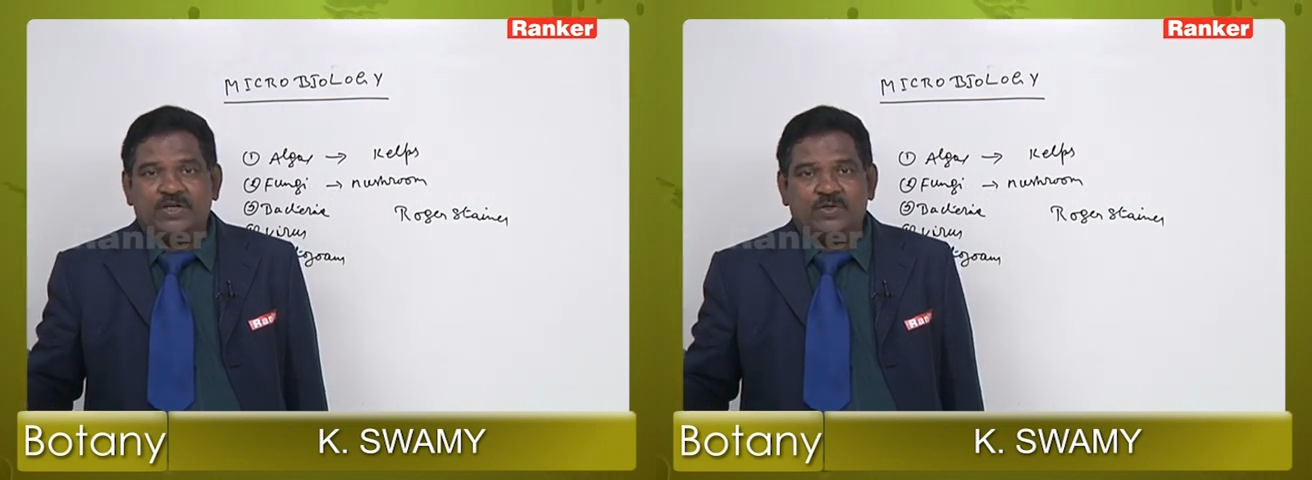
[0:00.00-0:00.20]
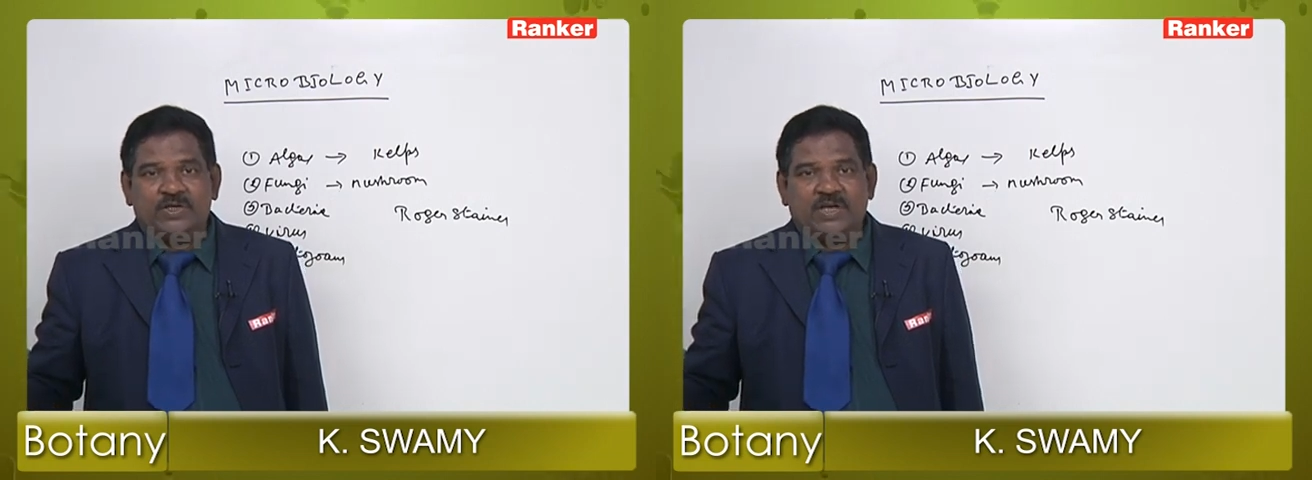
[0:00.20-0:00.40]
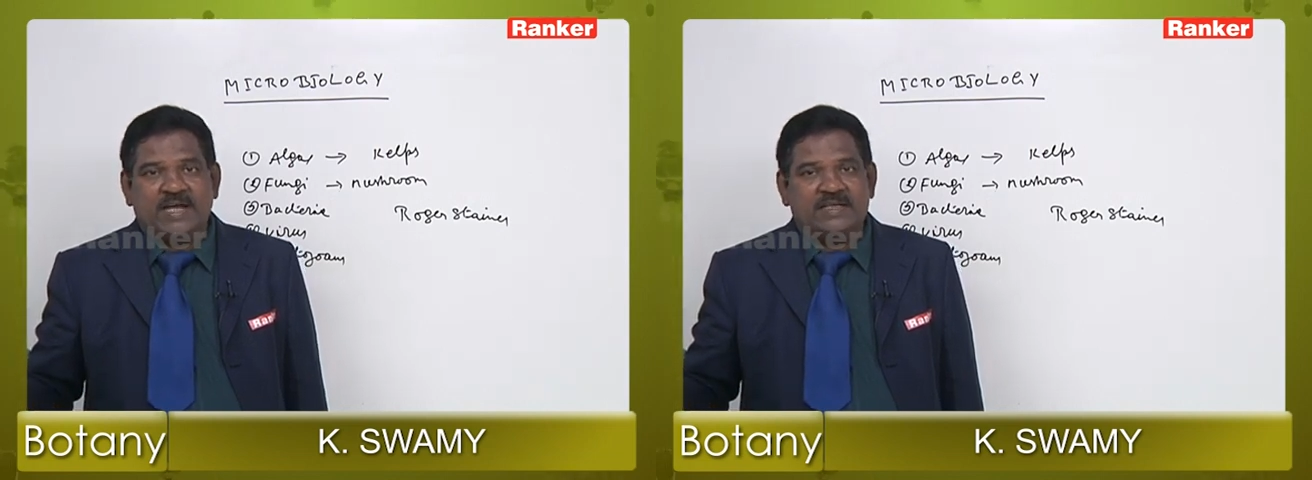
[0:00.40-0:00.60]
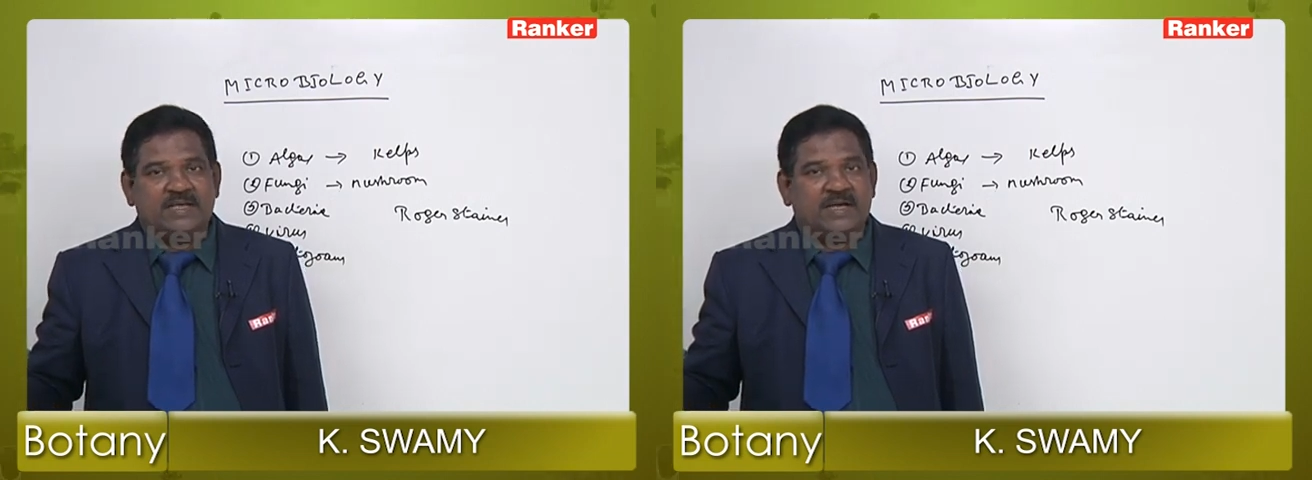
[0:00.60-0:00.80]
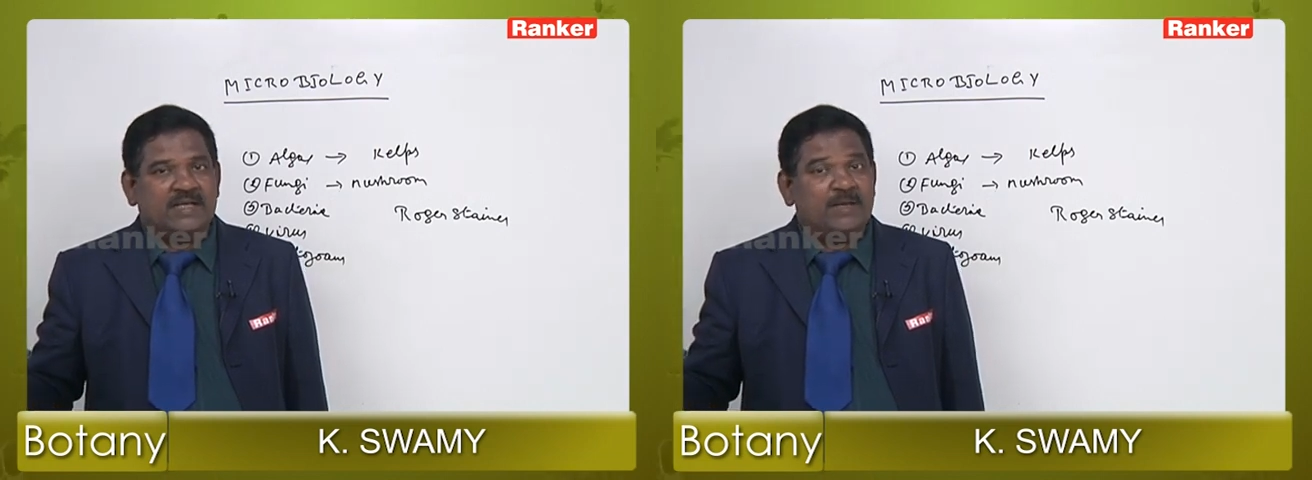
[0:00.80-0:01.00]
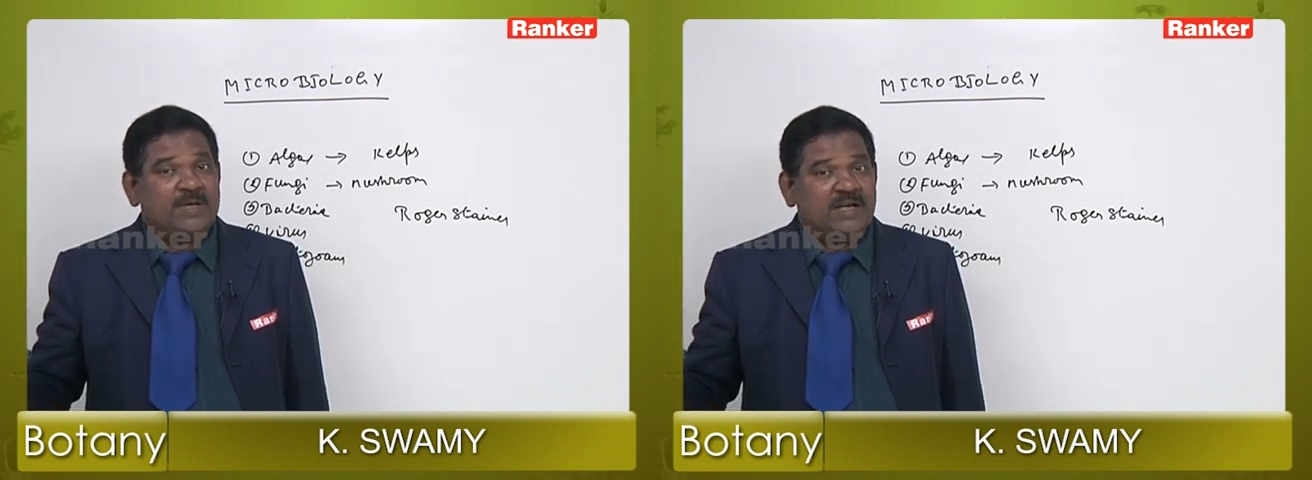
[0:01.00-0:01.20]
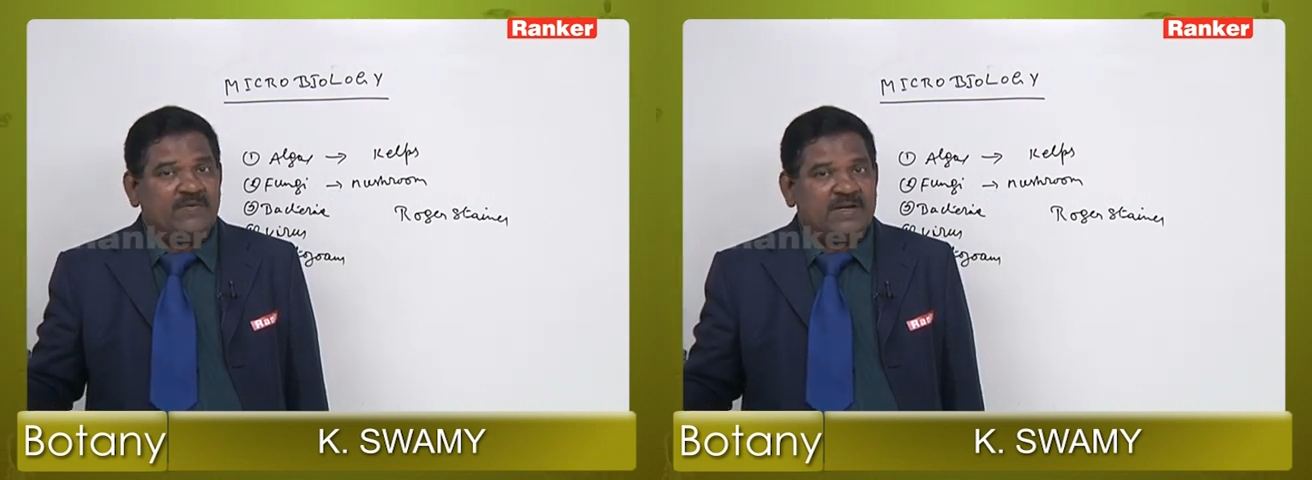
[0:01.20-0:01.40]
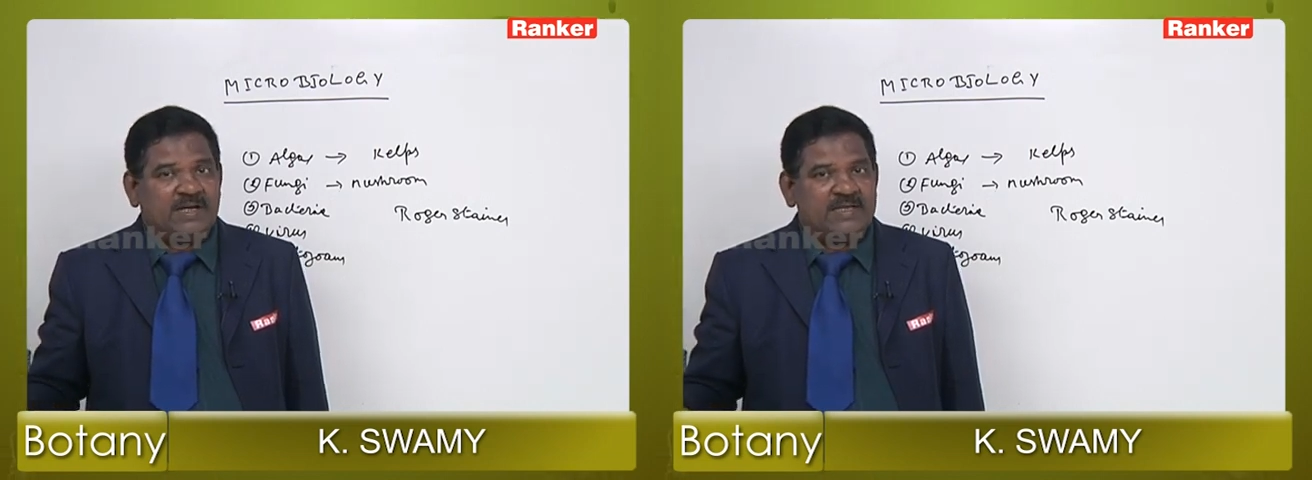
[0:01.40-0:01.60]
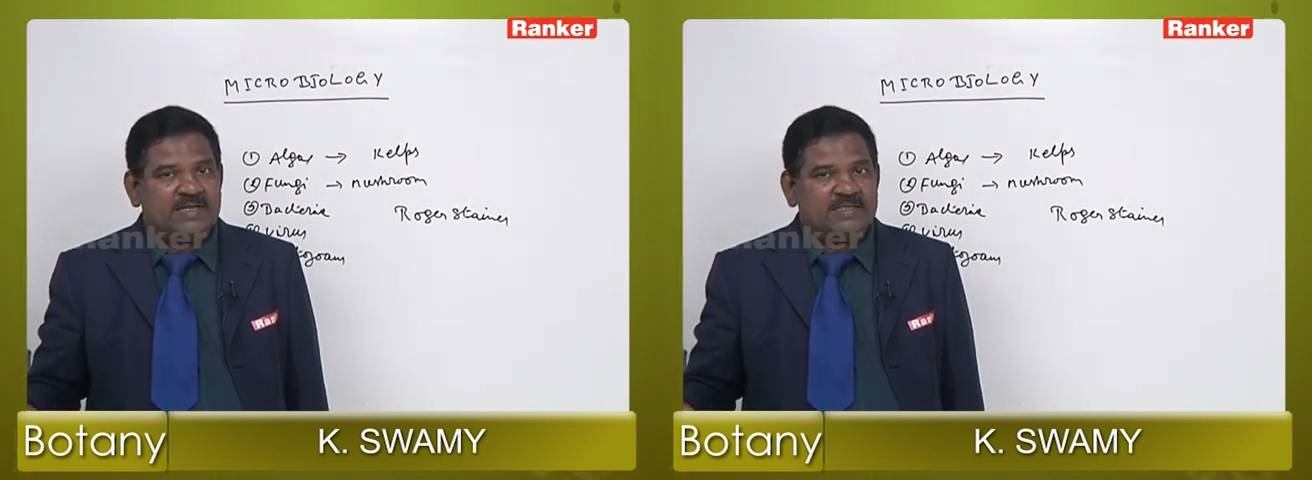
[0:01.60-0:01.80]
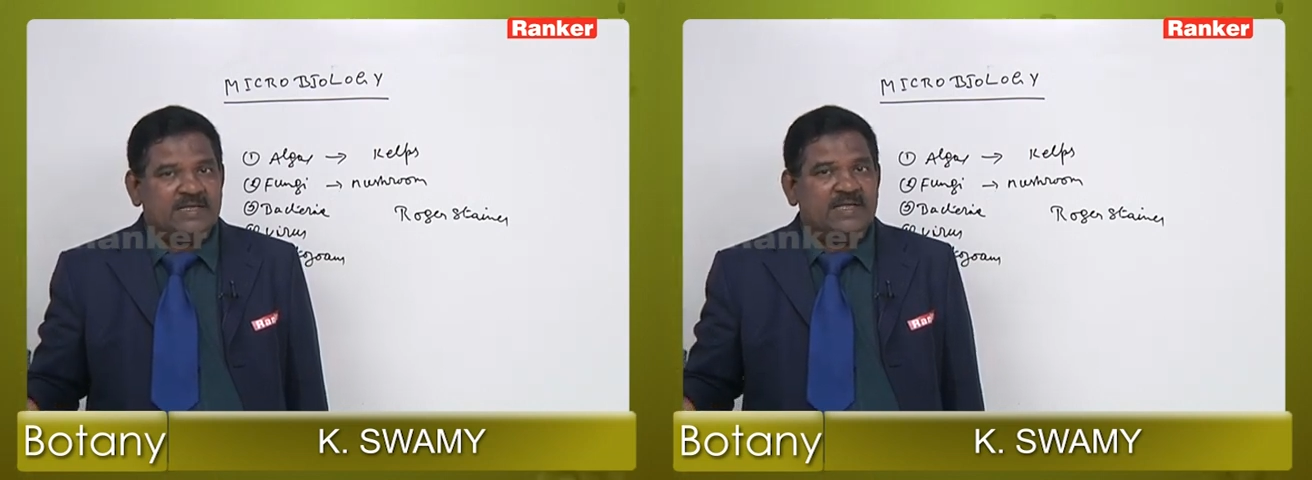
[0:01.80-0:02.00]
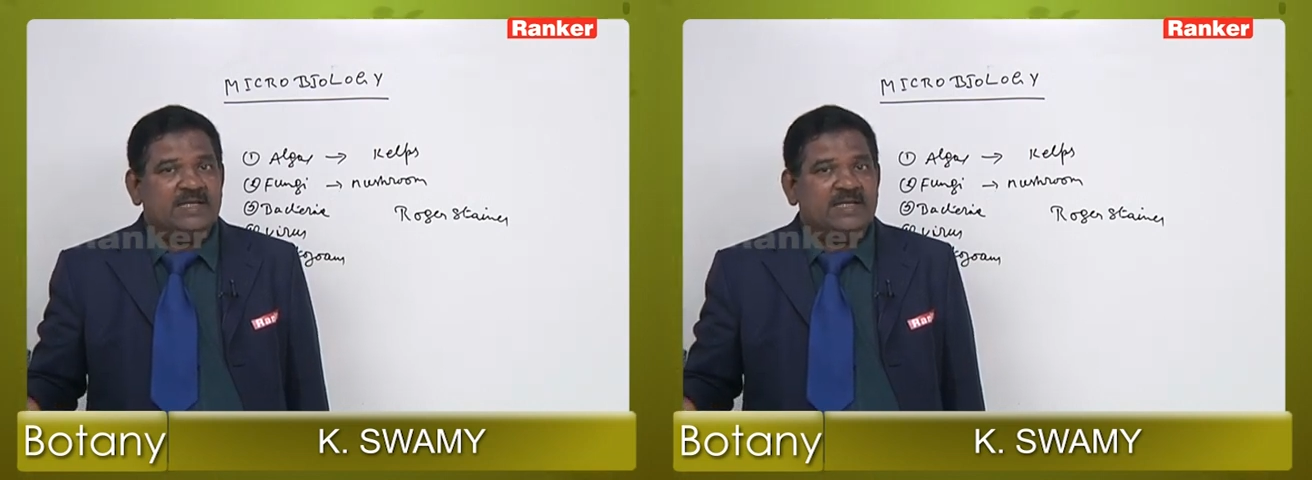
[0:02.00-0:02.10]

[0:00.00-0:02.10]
to utilize the chemical fertilizers,